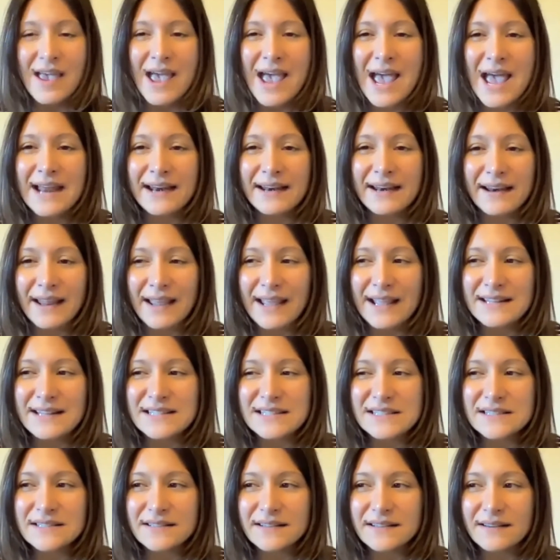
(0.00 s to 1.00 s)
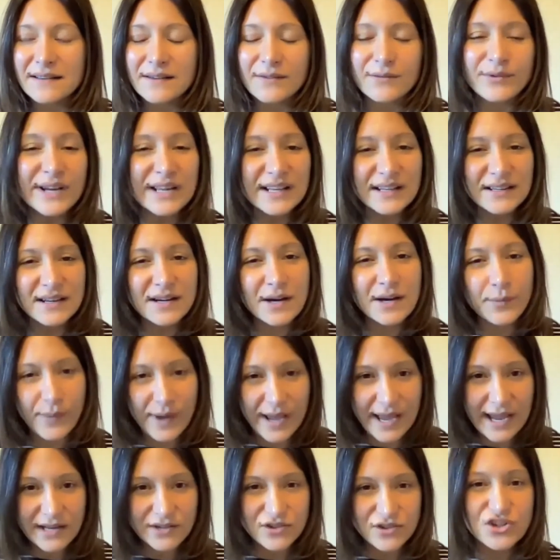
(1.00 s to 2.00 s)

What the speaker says: And it's written in a way